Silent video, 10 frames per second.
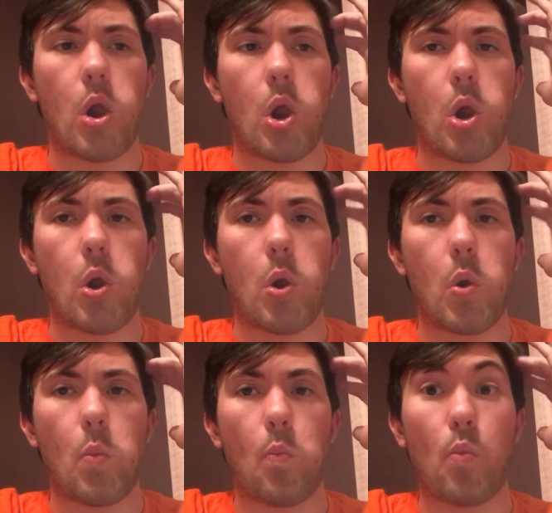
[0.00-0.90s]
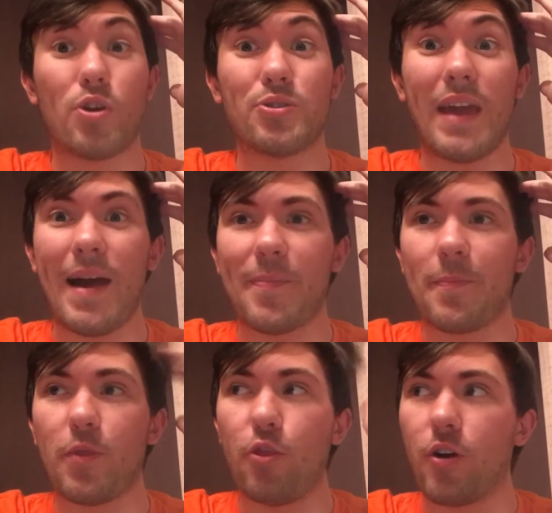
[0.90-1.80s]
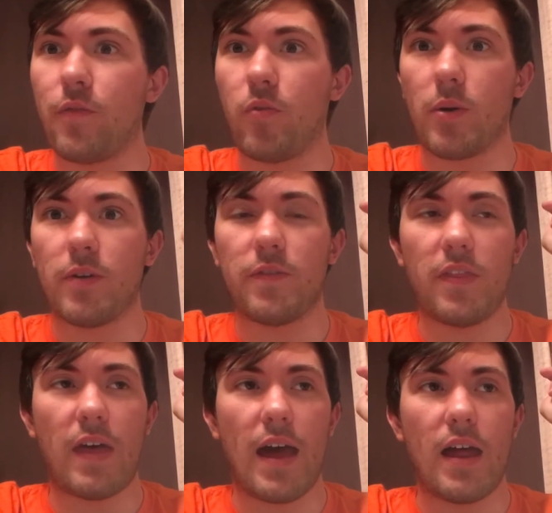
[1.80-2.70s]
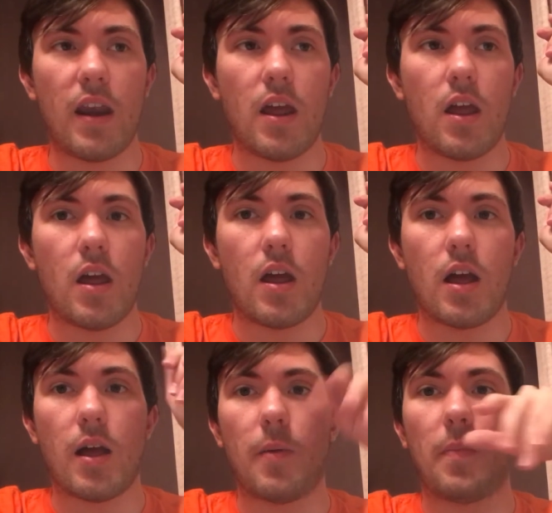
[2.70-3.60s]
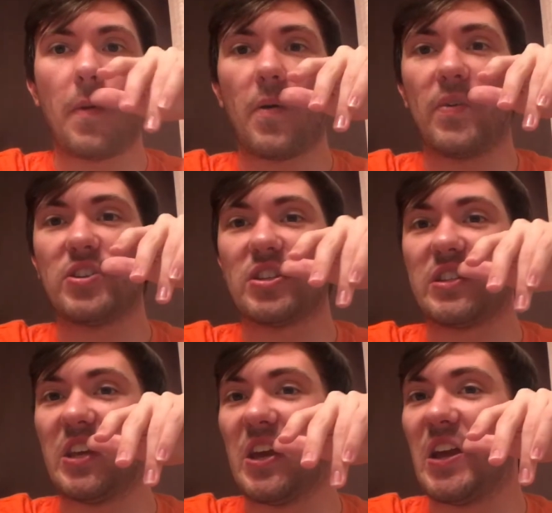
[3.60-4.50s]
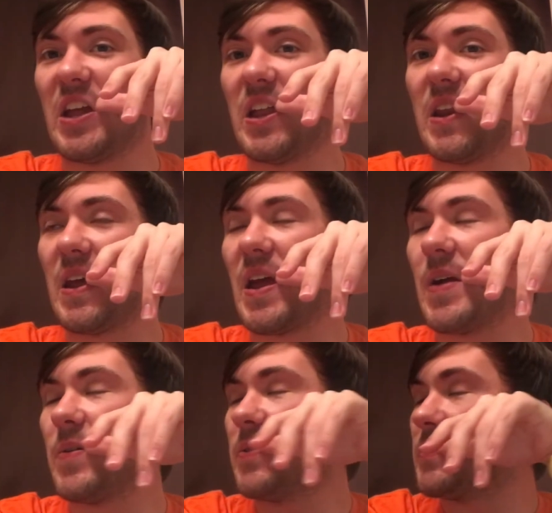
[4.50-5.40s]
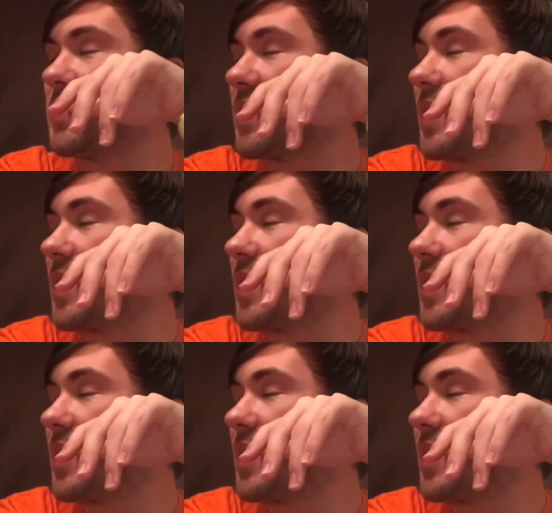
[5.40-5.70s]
Um, so yeah, look forward for that. Um, we just did what was the